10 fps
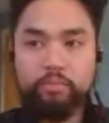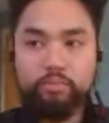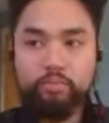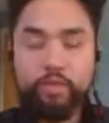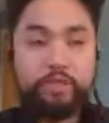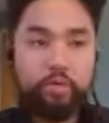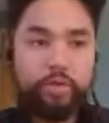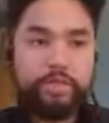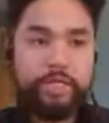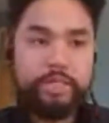
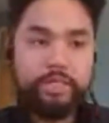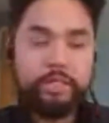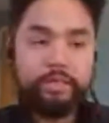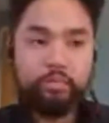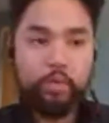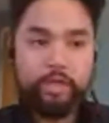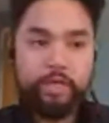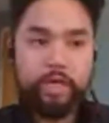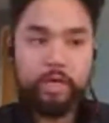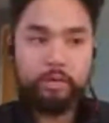resources, and what
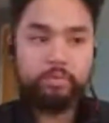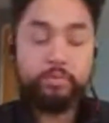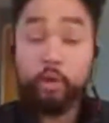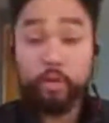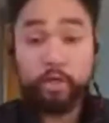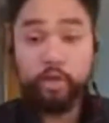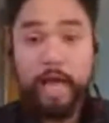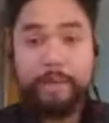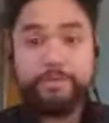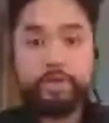their
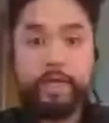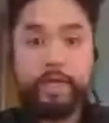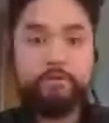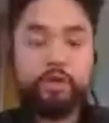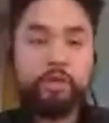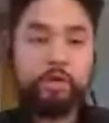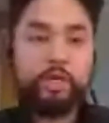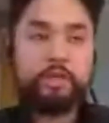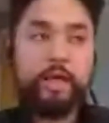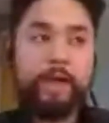labs are like, if you can look
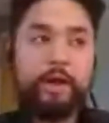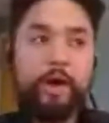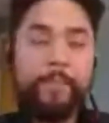at that.